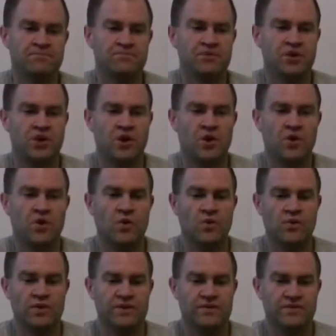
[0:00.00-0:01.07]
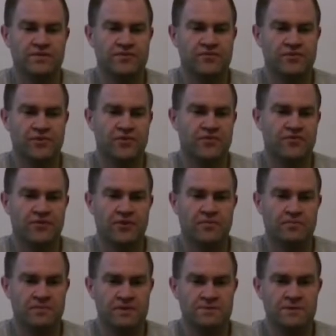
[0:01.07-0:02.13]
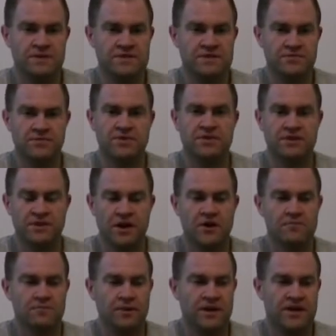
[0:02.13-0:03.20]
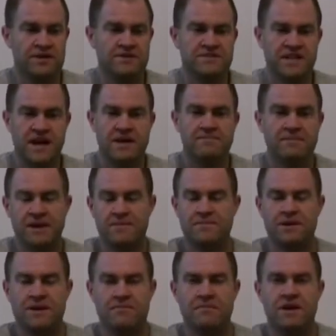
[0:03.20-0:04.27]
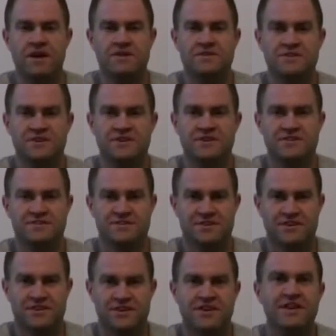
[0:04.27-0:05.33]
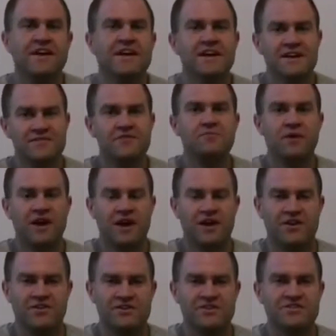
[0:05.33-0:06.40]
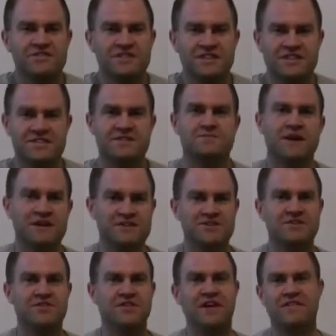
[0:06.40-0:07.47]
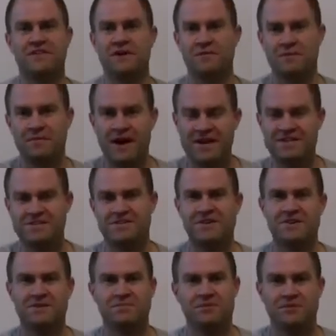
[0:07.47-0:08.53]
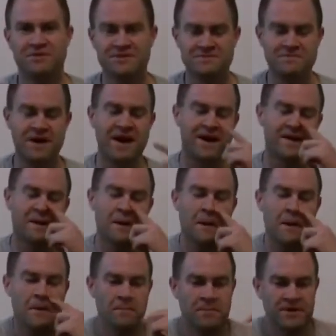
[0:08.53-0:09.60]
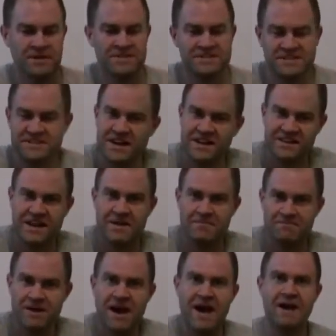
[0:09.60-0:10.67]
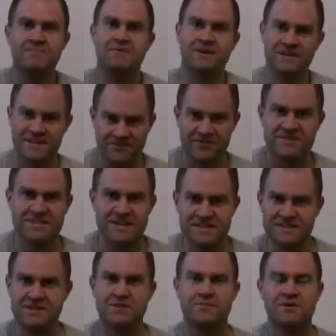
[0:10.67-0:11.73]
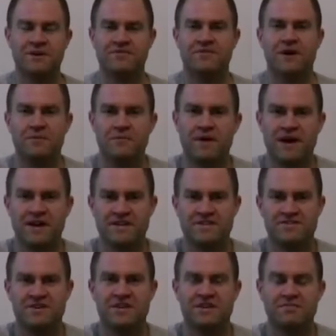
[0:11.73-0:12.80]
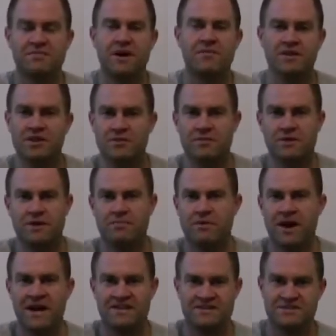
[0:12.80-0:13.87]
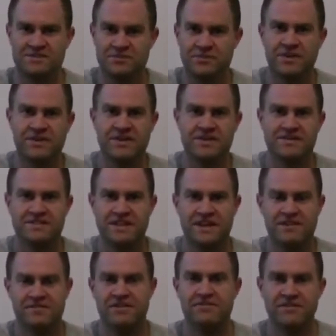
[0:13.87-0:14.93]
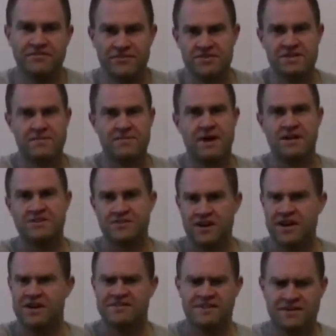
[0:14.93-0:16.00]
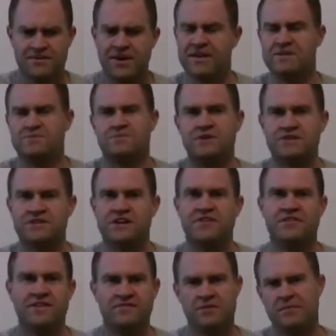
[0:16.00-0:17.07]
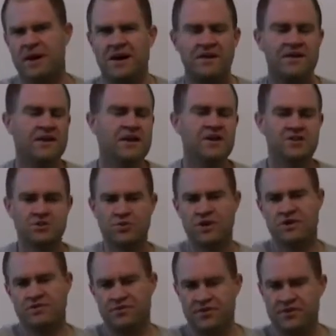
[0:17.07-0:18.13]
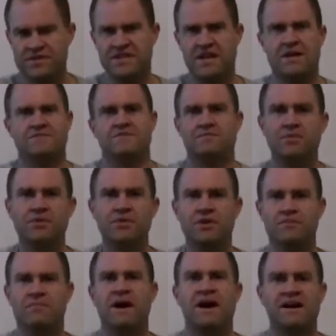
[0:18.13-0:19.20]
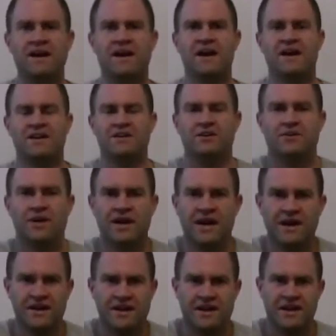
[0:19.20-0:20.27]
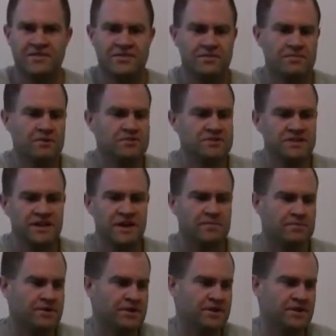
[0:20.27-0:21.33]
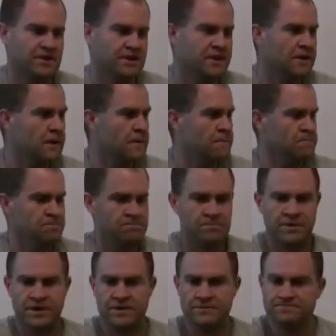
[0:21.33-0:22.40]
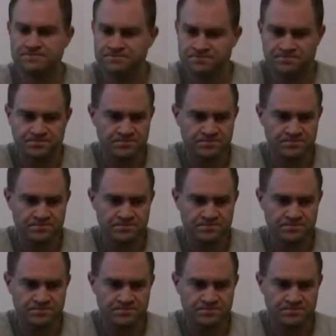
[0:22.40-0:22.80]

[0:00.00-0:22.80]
you know, for especially really young players, that may be a major concern if you plan on using this, is making sure you've got the upper body strength to pull this back. But it's not that bad, but it definitely takes a little bit of upper body strength and probably a little bit of practice to really get into the hang of it. Even the first time I tried it, I was like, wow, that's pretty tough. After about 20 or 30 times of pulling it back, I got the motion down pretty good. But